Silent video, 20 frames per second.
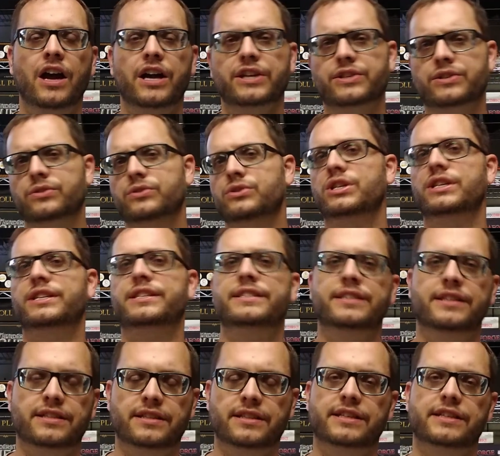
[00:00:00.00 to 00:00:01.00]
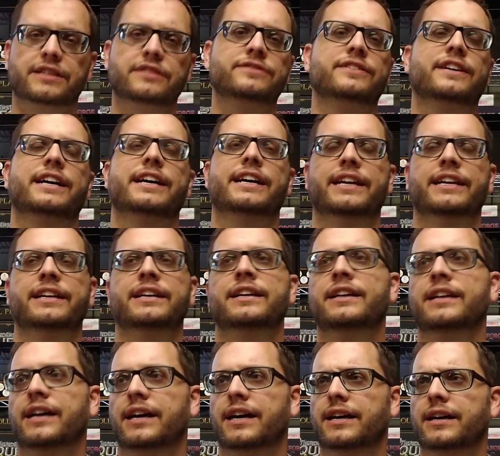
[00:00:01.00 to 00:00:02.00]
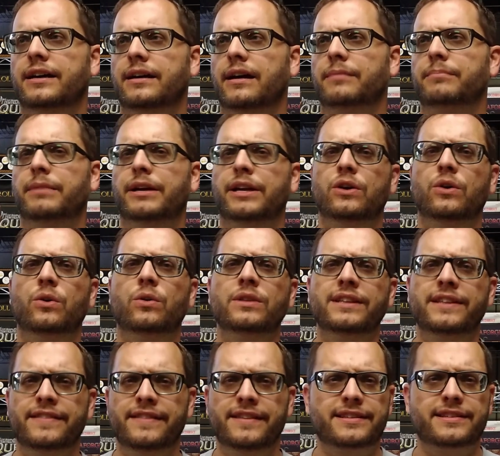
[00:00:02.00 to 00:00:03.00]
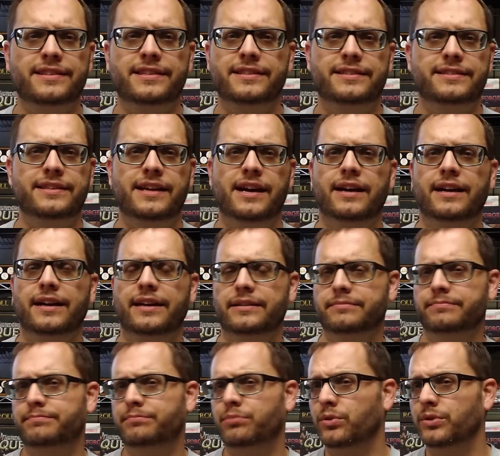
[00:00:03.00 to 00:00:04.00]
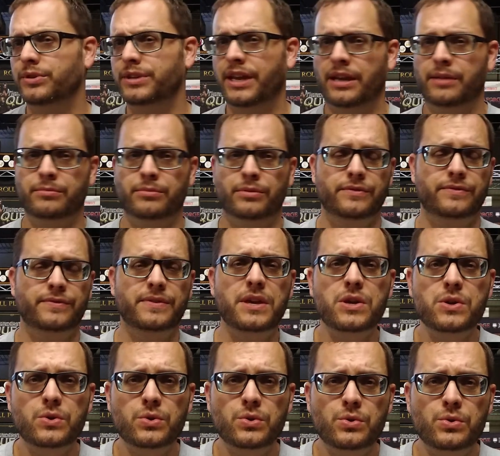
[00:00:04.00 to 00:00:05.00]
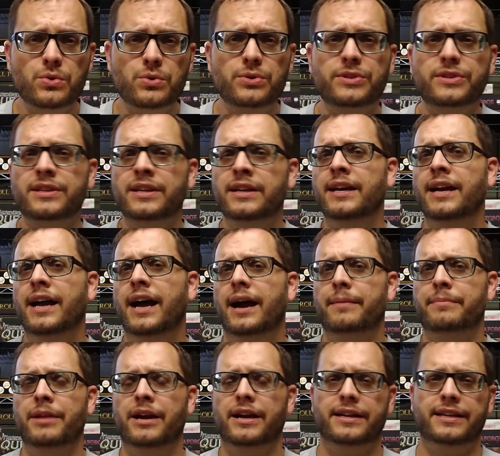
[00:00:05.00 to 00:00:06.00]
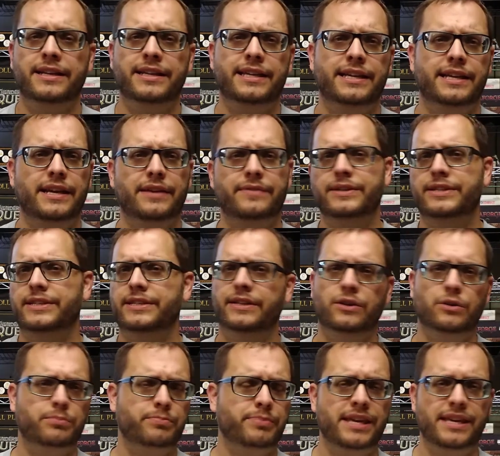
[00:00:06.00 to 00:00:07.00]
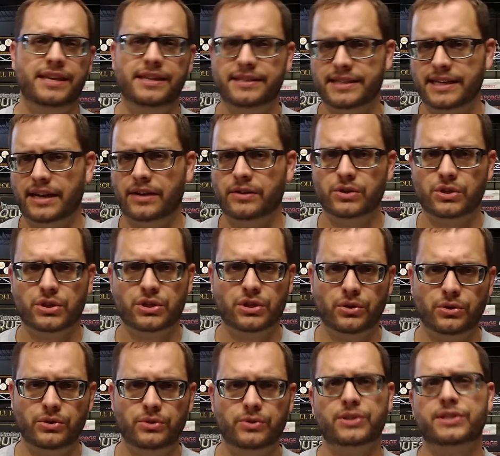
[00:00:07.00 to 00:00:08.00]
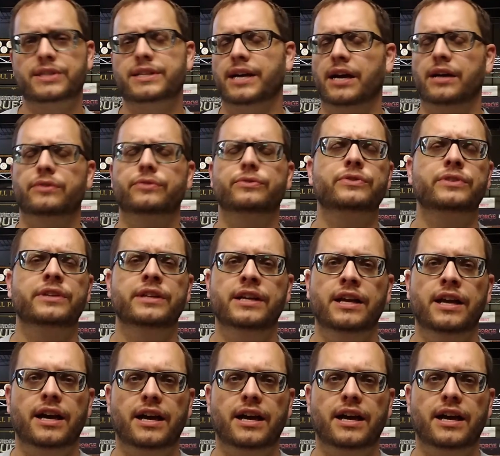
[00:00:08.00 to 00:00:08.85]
Alright, so just to clarify, my goal in this is not board game reviews. I'm not going to get every single piece out and show you stuff.